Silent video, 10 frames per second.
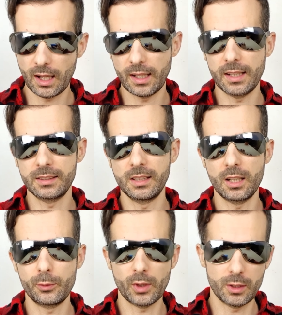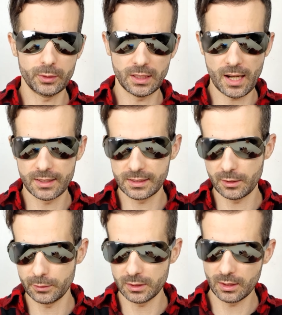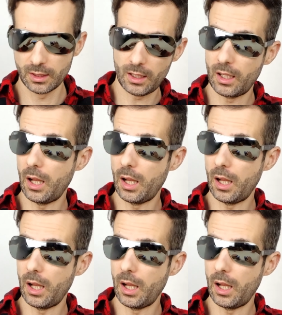I got the i5 and the i7.